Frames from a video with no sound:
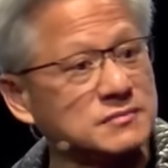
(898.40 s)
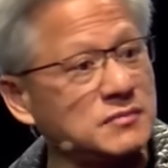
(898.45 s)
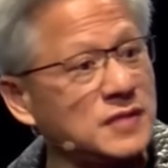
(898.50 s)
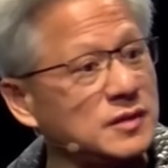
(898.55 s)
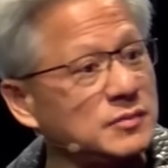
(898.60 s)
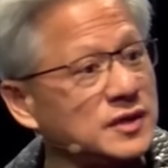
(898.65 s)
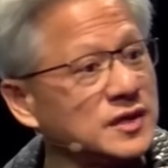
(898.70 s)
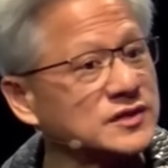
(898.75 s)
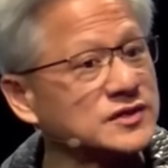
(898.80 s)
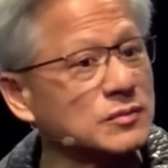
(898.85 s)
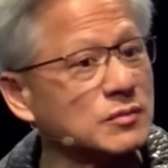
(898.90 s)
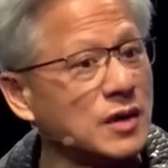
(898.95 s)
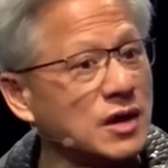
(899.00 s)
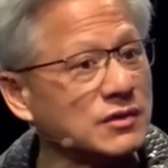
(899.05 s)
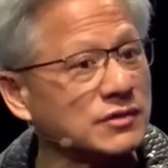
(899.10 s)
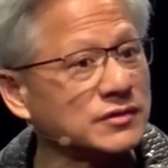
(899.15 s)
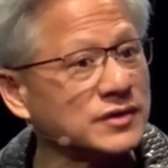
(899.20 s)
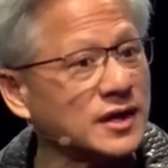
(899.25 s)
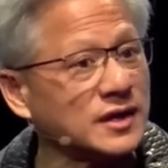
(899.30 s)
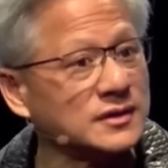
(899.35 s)
Maybe it's a
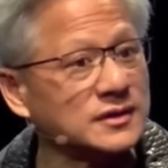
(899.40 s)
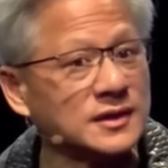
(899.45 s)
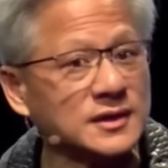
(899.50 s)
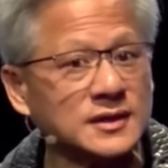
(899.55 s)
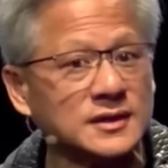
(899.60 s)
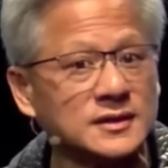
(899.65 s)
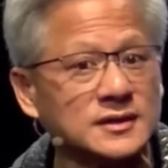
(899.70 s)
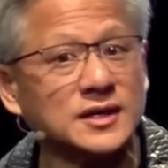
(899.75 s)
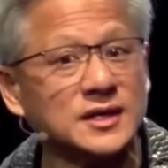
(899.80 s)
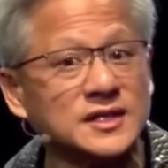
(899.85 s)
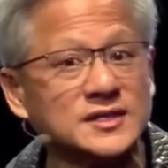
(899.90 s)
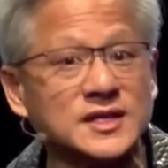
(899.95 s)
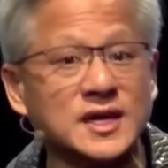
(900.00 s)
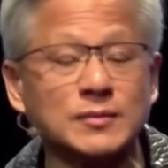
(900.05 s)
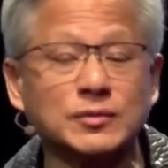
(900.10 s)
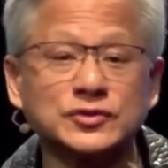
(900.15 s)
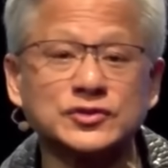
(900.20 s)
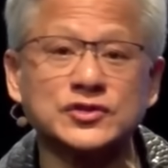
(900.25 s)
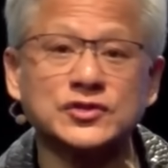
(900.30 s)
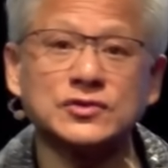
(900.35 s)
model that is
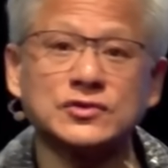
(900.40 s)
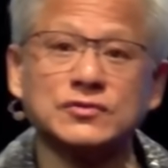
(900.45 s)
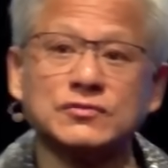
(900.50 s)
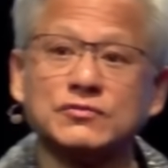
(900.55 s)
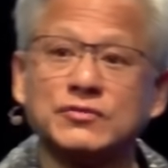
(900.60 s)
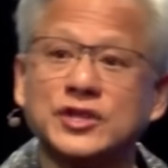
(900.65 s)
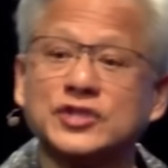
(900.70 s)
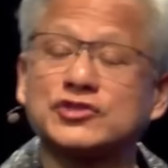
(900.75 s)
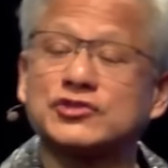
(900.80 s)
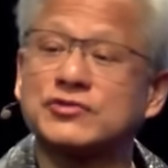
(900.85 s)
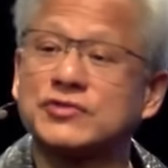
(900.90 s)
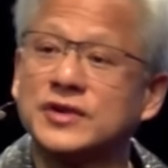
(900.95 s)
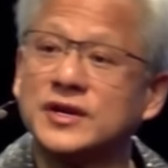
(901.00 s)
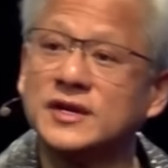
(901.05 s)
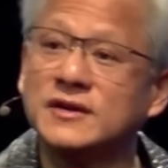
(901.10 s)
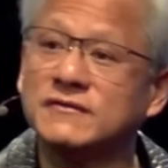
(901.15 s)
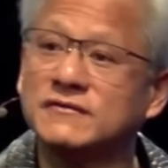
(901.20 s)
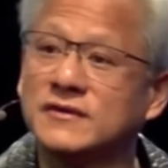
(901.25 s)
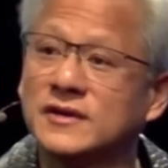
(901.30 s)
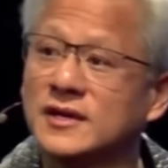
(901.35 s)
able to
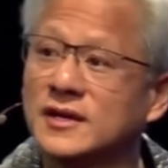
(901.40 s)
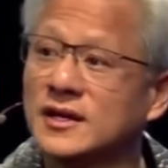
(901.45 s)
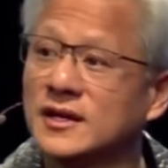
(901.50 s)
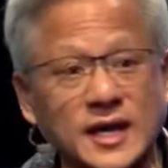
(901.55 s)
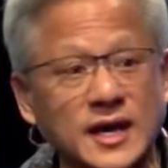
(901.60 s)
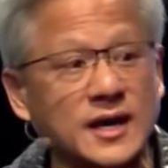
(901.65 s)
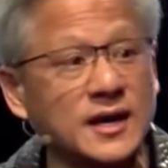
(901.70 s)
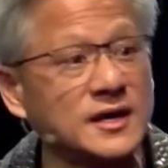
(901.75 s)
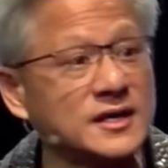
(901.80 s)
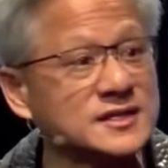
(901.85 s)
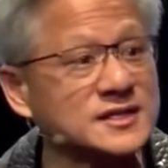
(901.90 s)
retrieve AI